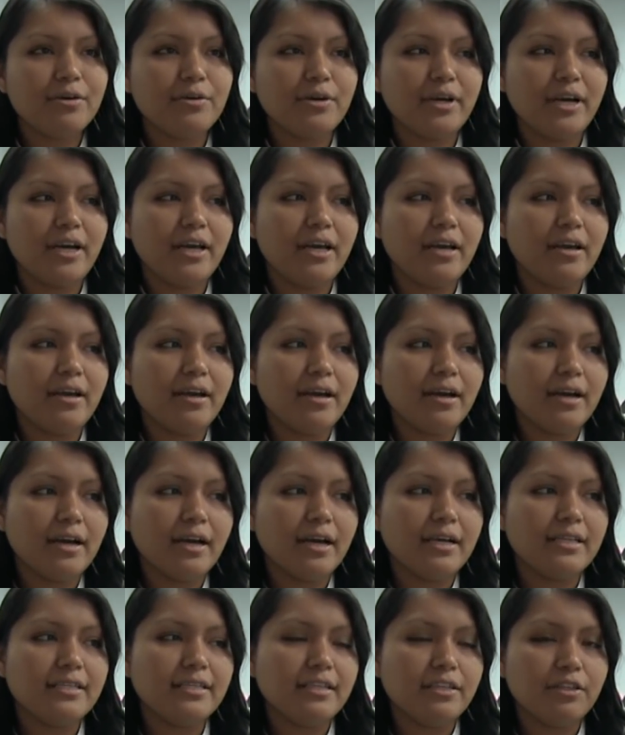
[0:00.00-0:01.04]
or it's not
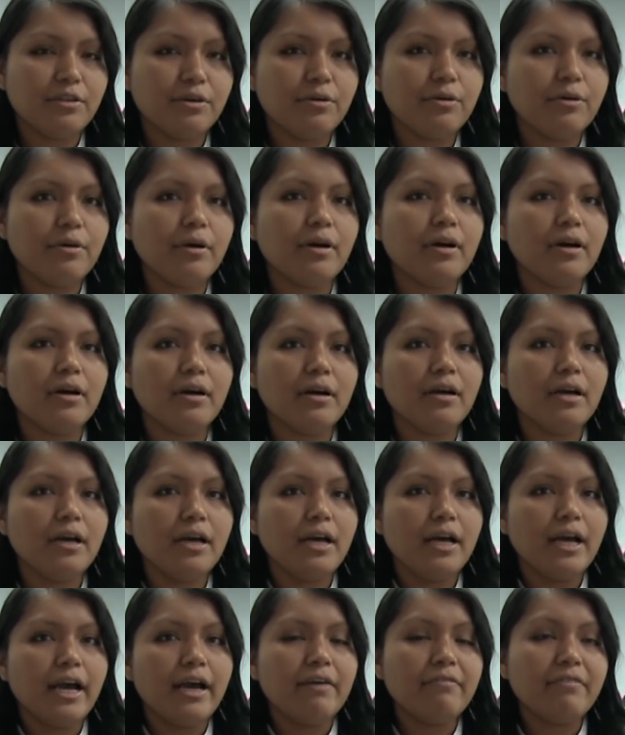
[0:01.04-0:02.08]
going to affect the
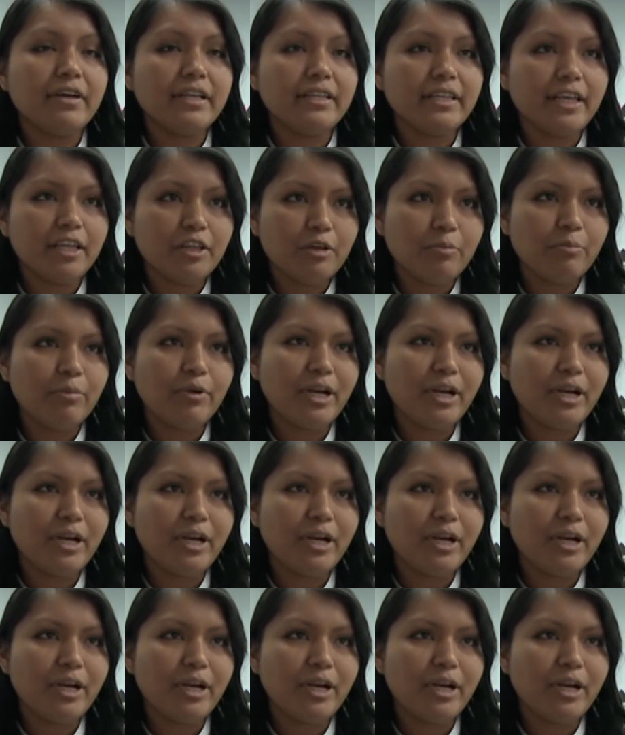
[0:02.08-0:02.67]
administration.